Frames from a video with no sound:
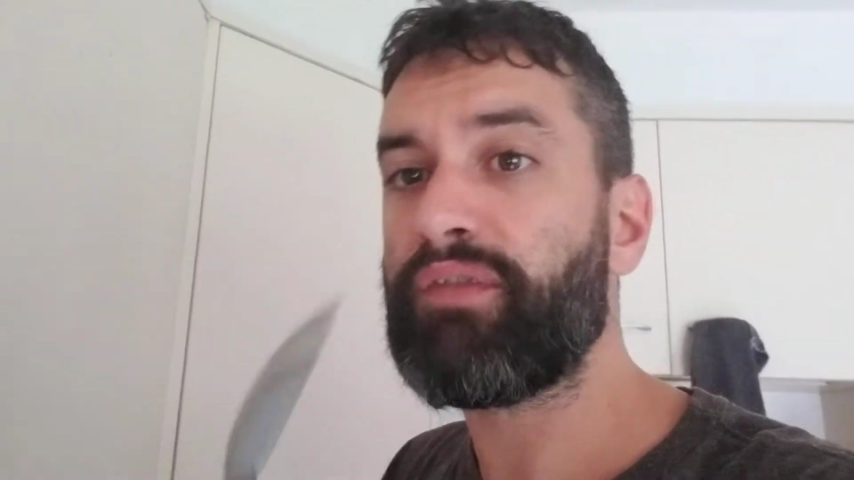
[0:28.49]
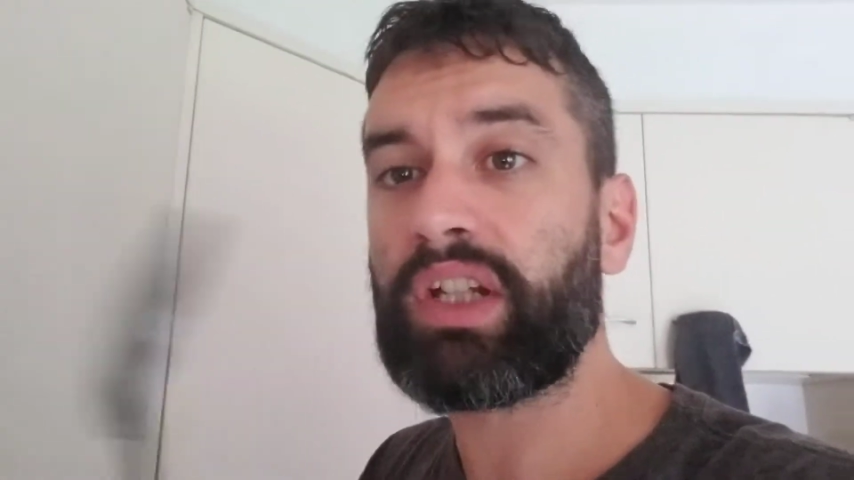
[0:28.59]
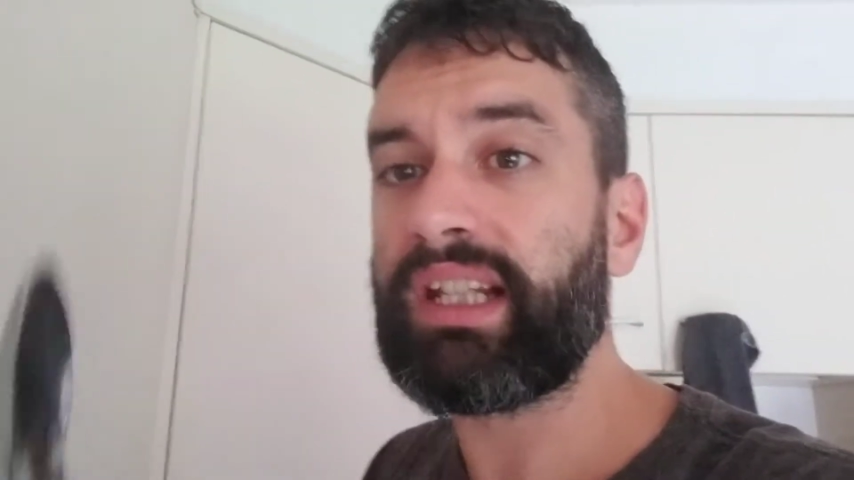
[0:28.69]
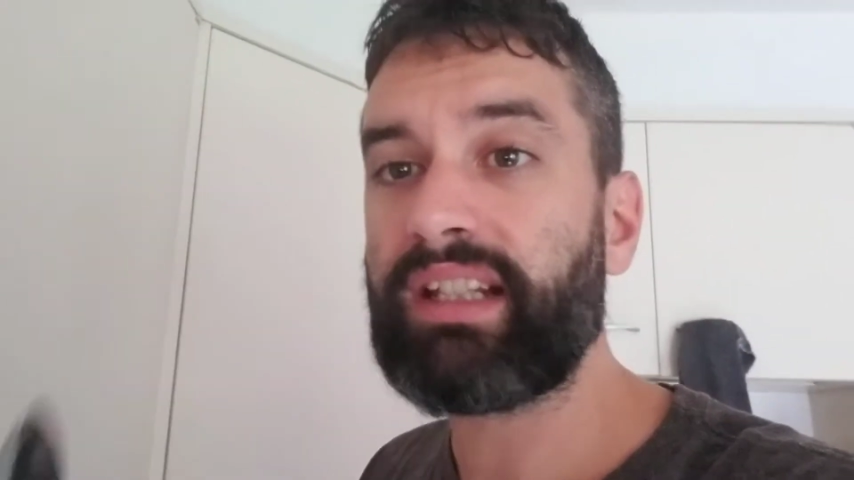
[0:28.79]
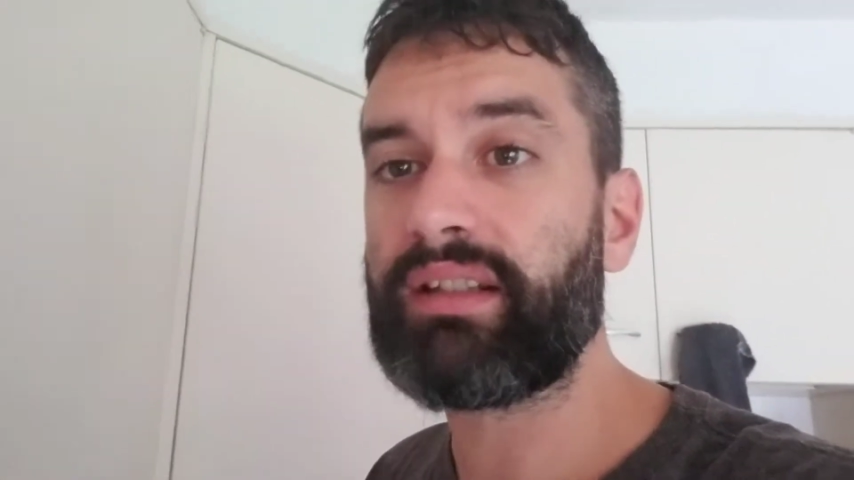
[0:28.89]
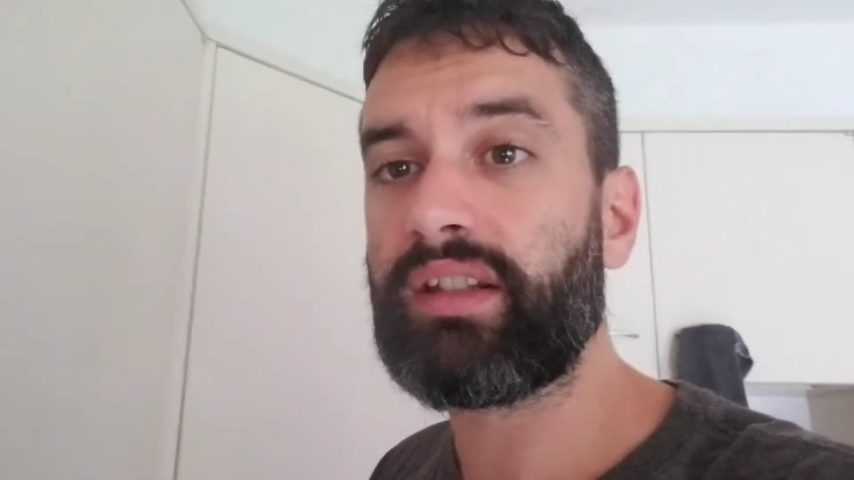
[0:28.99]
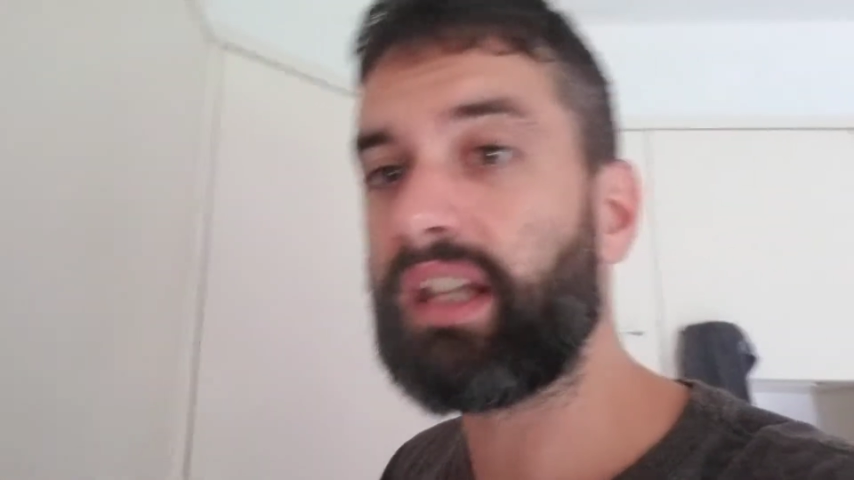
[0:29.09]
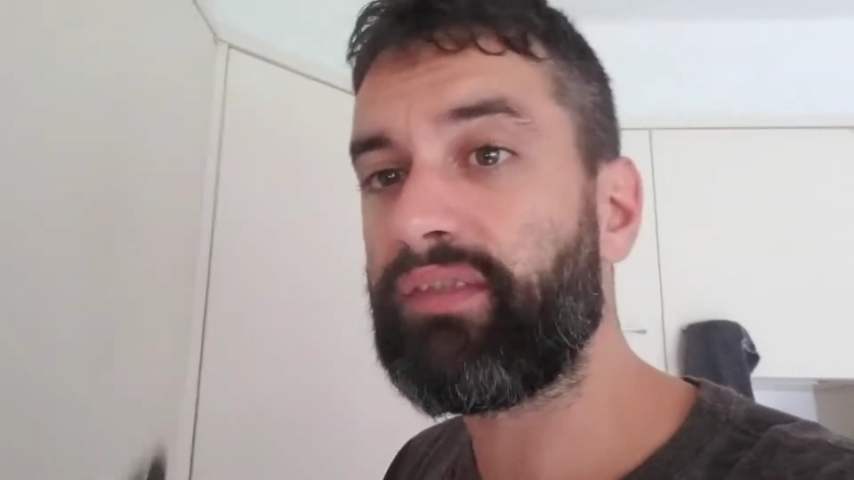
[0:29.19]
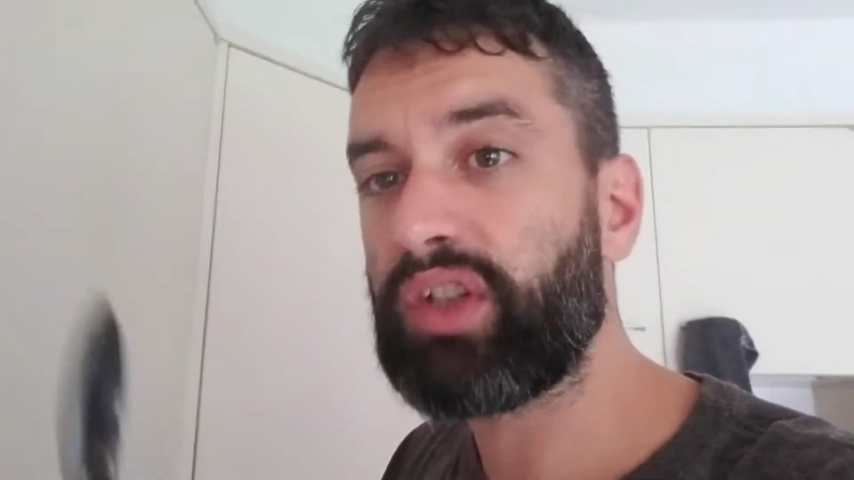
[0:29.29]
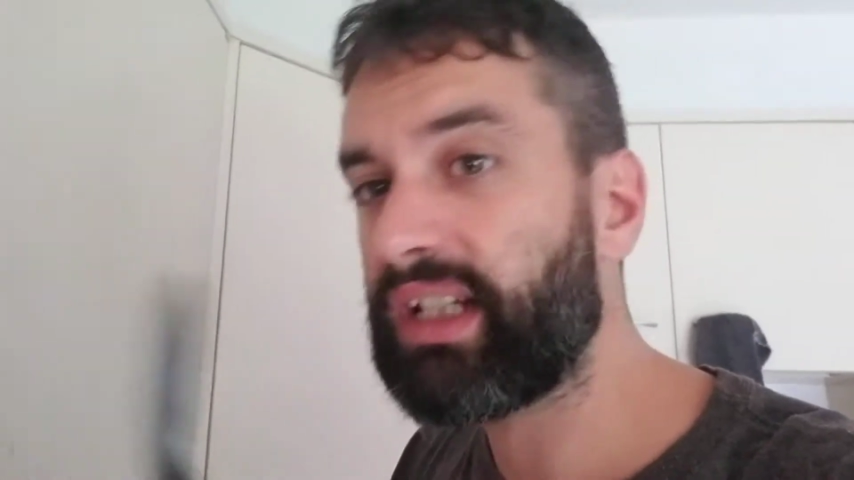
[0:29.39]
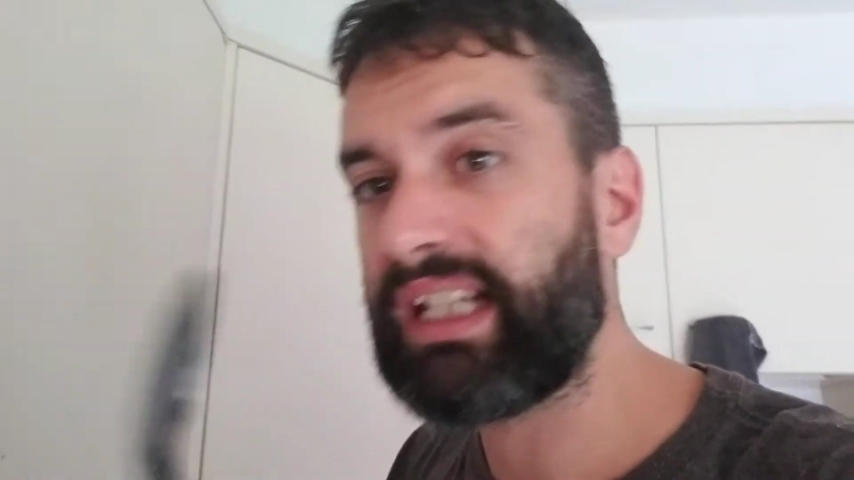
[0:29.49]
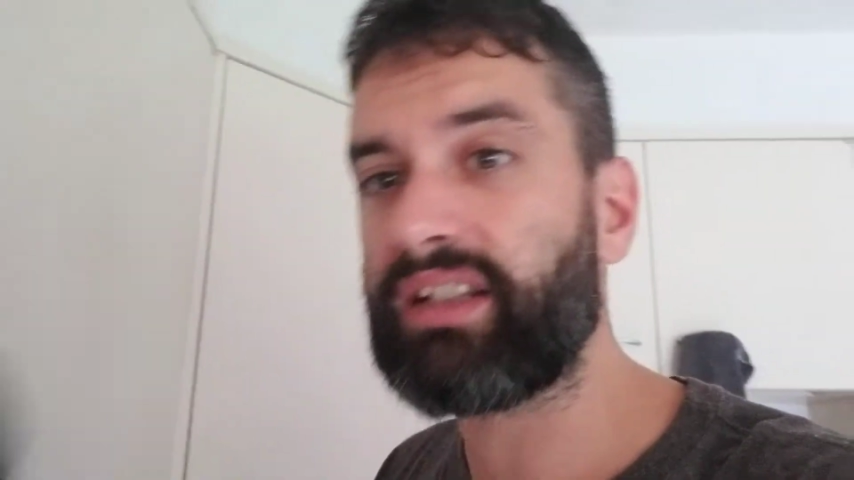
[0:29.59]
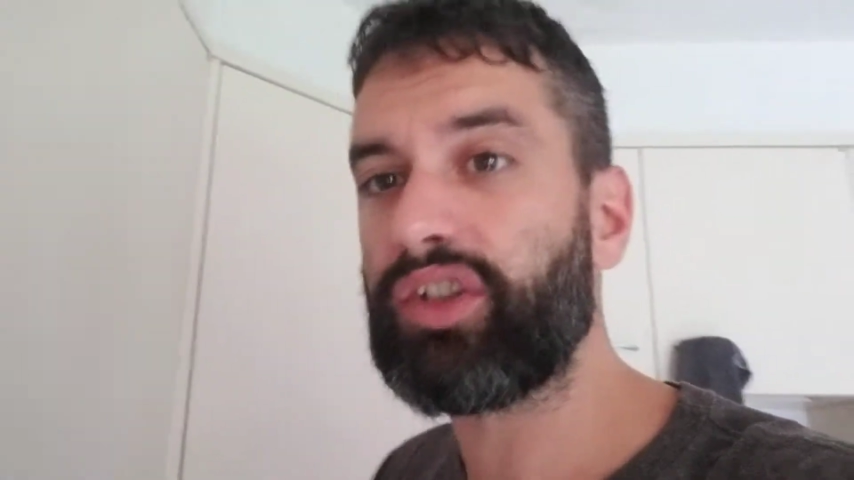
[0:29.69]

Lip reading: you're gonna eat,